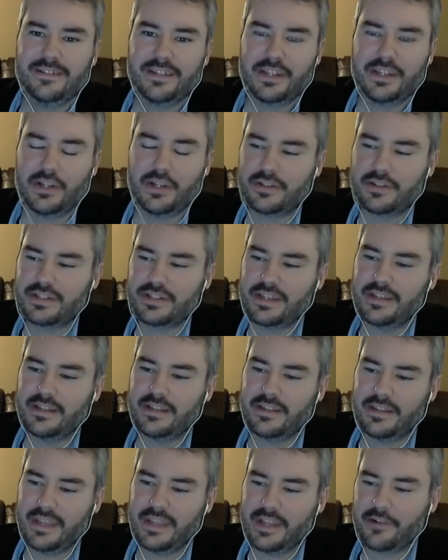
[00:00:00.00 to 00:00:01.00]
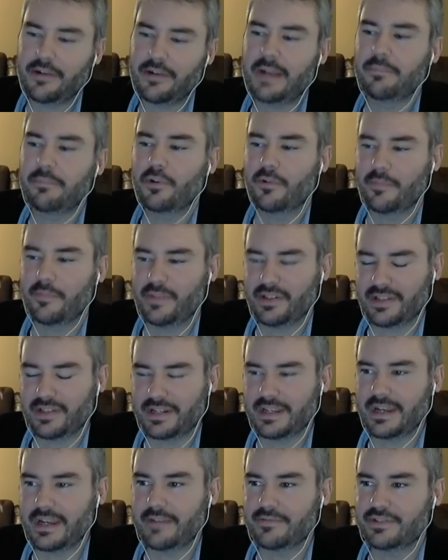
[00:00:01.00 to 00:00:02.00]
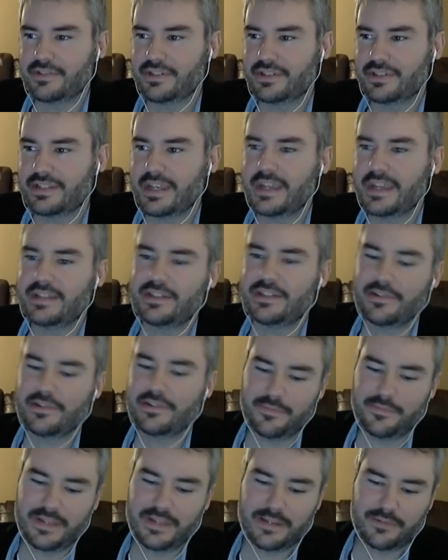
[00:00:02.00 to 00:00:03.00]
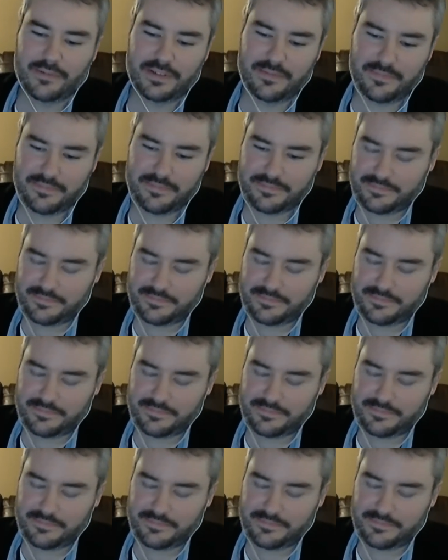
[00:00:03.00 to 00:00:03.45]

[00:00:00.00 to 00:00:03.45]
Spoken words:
to interoperability, I should say, to be able to